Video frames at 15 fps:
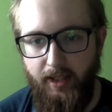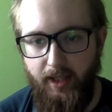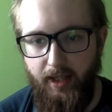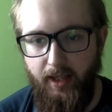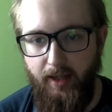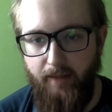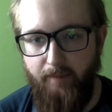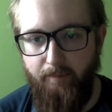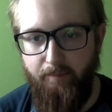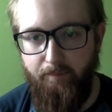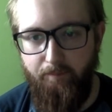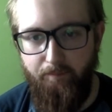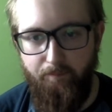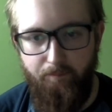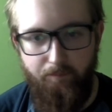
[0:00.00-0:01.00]
um,
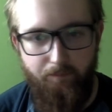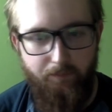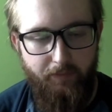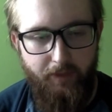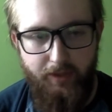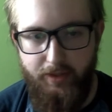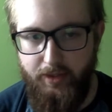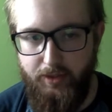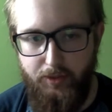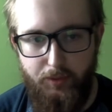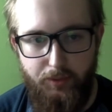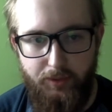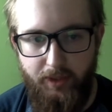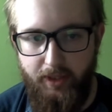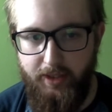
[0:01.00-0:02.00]
using
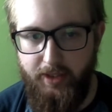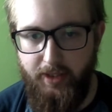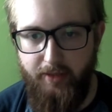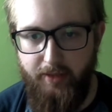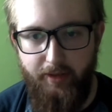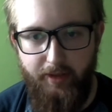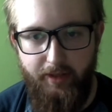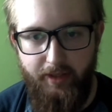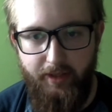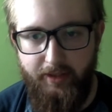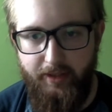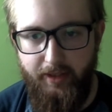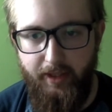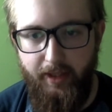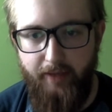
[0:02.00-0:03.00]
tools like Jira, things
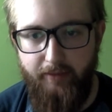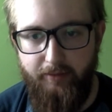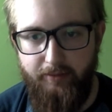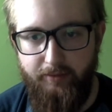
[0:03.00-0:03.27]
like that